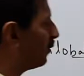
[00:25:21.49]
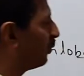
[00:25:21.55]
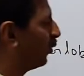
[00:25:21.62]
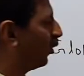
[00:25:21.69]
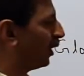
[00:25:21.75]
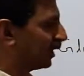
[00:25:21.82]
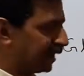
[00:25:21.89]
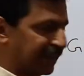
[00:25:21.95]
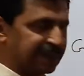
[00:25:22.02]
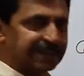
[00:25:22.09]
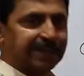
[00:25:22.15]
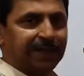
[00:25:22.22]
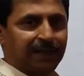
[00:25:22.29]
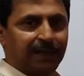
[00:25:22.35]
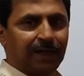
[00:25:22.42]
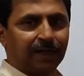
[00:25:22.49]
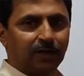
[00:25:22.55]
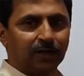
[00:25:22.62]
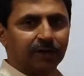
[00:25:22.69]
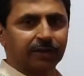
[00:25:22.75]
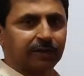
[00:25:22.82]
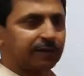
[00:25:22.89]
according to this report,
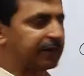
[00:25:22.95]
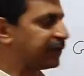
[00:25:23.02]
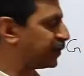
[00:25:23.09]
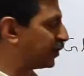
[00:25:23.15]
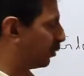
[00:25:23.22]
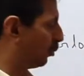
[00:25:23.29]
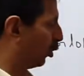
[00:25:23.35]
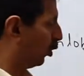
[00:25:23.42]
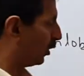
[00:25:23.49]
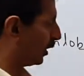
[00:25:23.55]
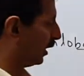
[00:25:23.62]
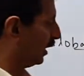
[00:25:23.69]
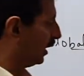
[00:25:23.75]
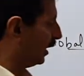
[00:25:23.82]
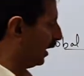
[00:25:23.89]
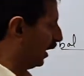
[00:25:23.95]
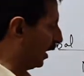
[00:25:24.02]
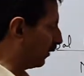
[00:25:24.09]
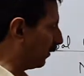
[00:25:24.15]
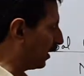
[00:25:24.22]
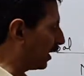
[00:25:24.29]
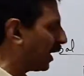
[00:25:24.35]
it will last for only
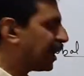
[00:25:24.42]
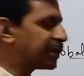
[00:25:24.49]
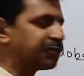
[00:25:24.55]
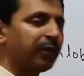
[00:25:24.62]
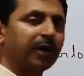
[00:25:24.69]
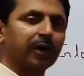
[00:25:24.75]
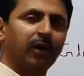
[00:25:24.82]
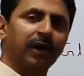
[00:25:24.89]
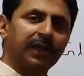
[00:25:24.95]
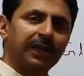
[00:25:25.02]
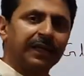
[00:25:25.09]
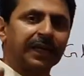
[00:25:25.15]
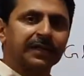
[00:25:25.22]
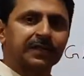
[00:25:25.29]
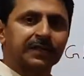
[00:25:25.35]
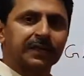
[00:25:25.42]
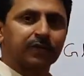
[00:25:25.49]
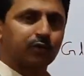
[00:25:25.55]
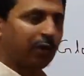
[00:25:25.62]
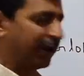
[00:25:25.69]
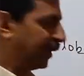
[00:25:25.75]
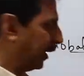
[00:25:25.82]
next 200 years.
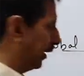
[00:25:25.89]
Is it